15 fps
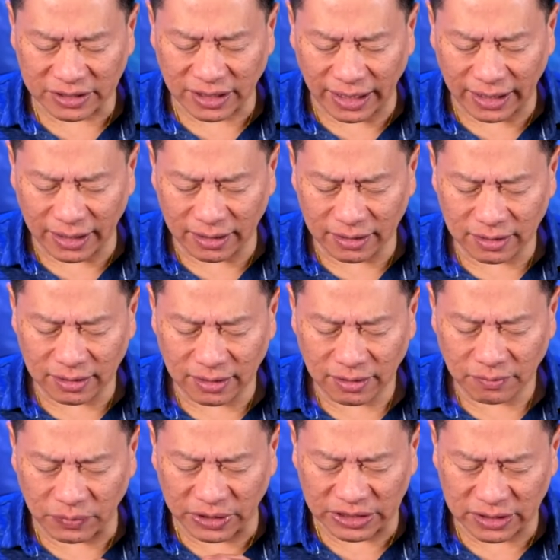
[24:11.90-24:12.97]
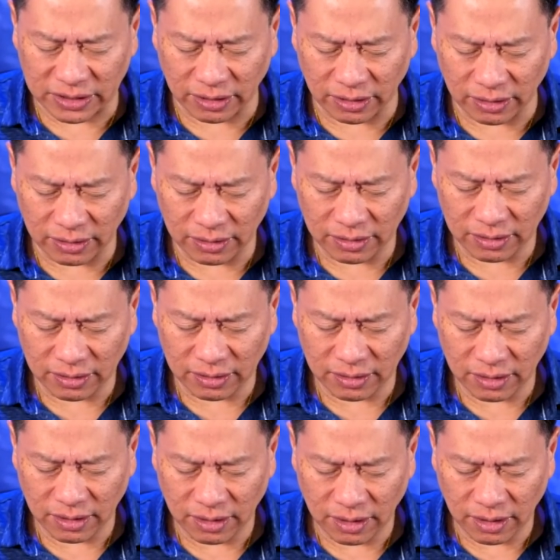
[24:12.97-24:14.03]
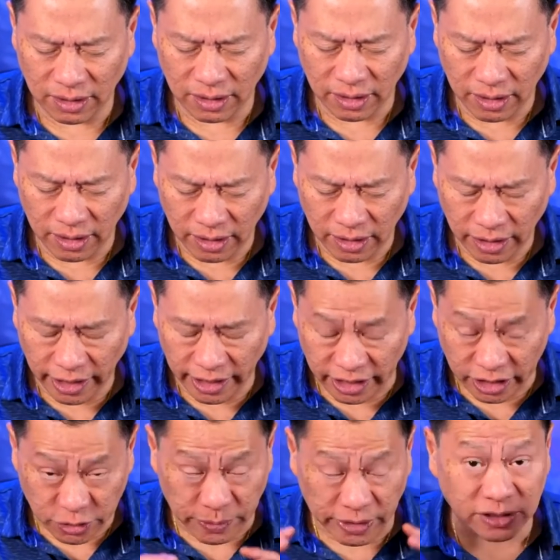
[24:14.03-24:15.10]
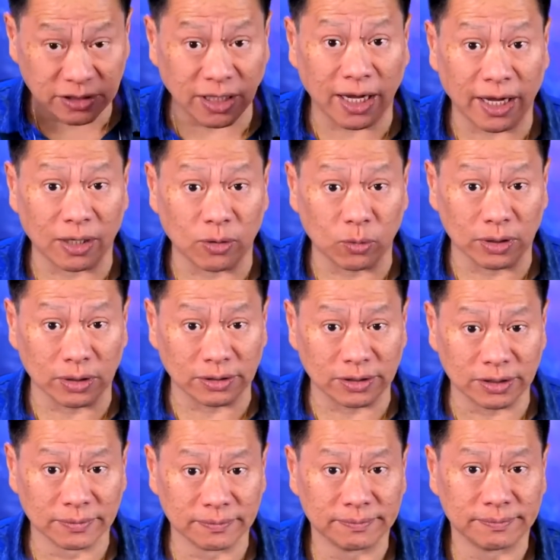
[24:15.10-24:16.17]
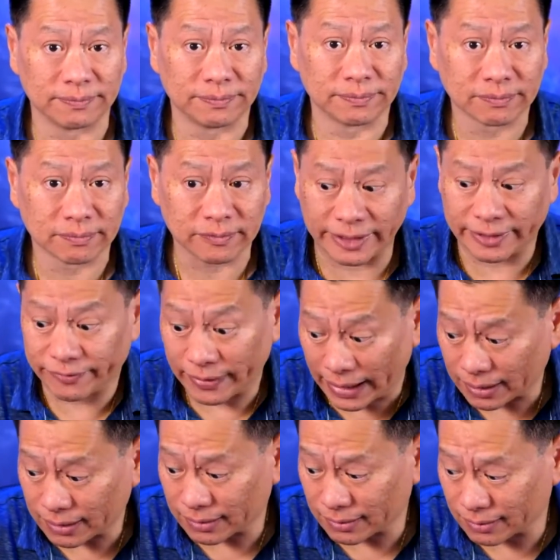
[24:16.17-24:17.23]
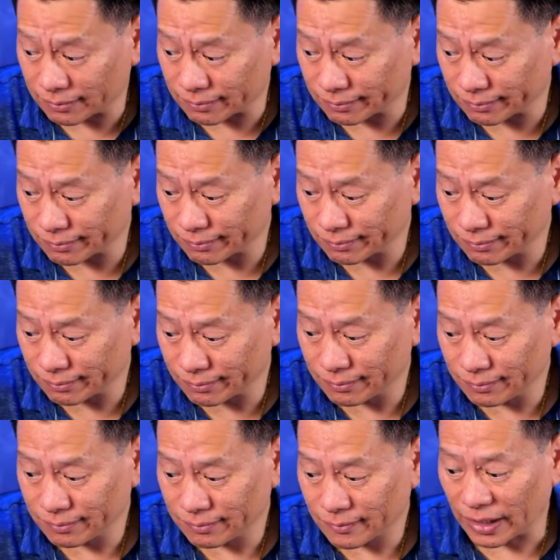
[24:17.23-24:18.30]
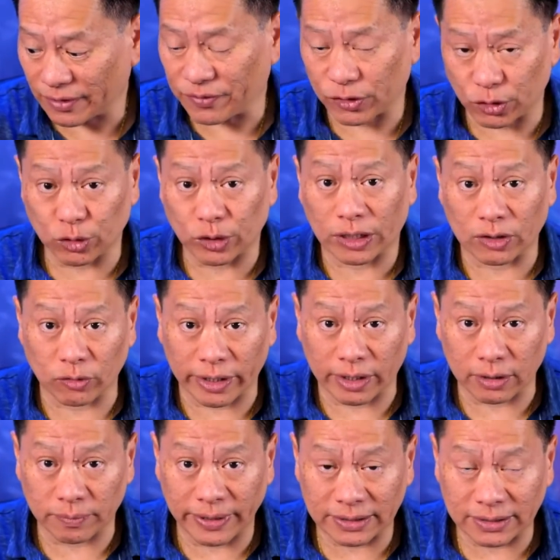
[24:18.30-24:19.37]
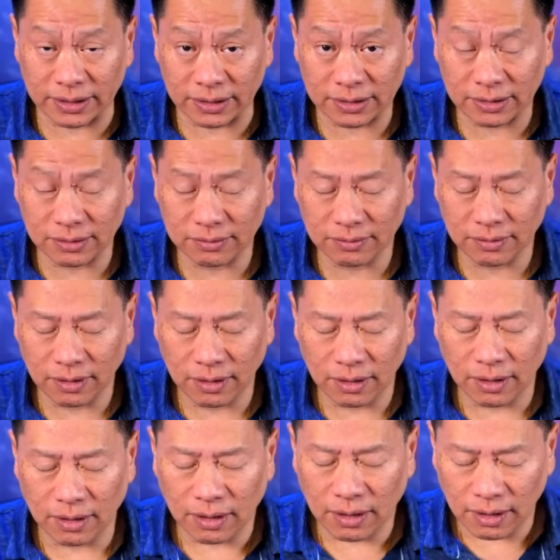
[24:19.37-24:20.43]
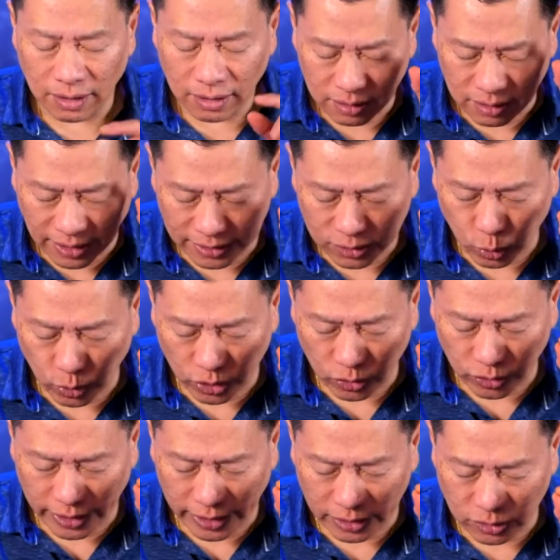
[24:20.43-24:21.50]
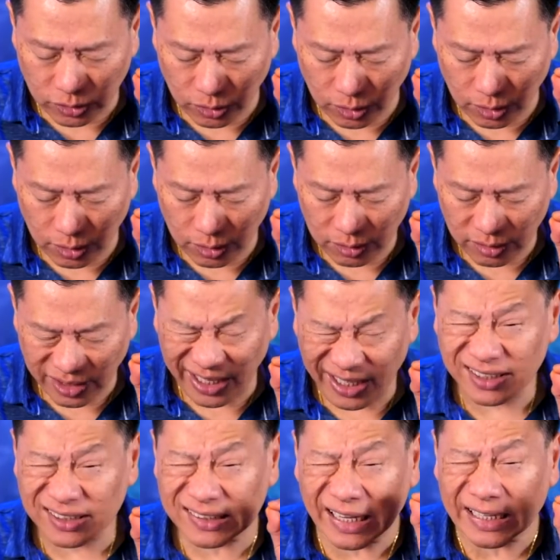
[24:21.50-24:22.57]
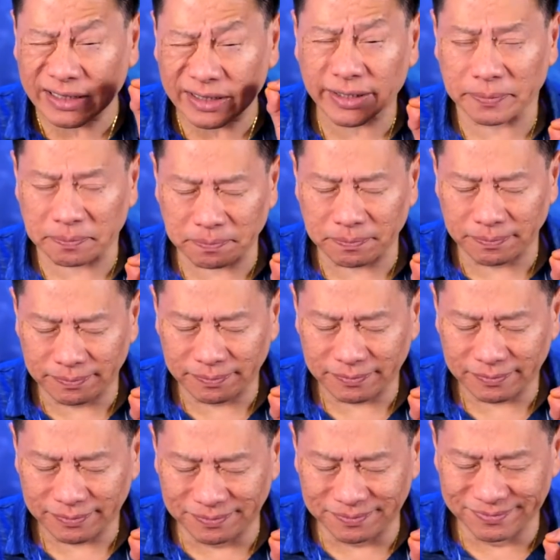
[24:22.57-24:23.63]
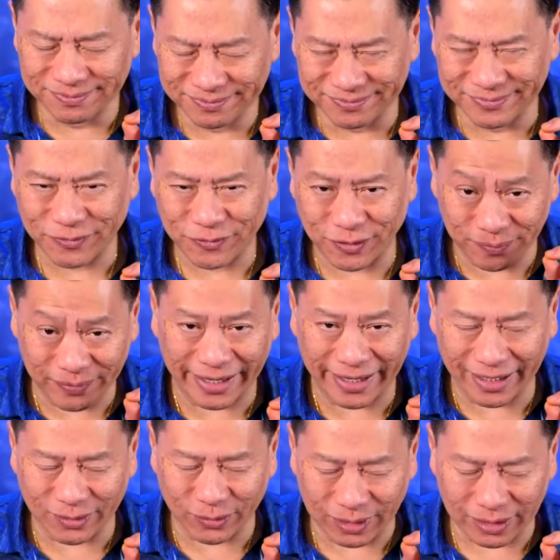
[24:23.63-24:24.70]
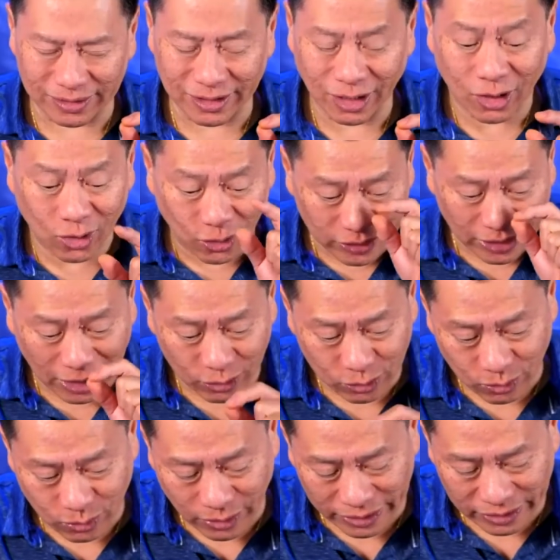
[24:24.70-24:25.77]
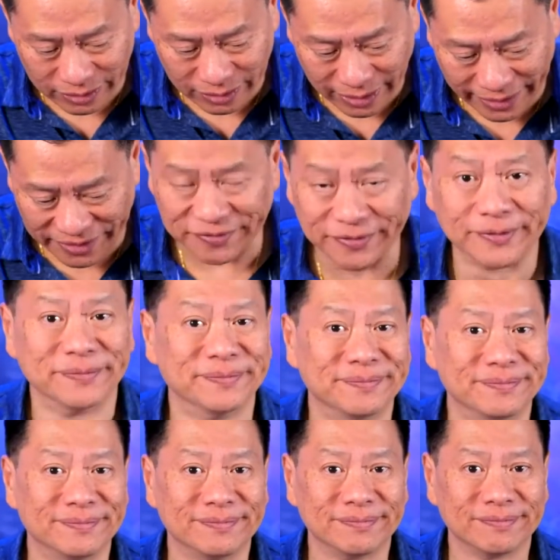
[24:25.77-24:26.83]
be silent, be still, and experience the higher worlds. In fact, if you do that on a regular basis, that's when you get your inside tip from the inner worlds on how to run your life,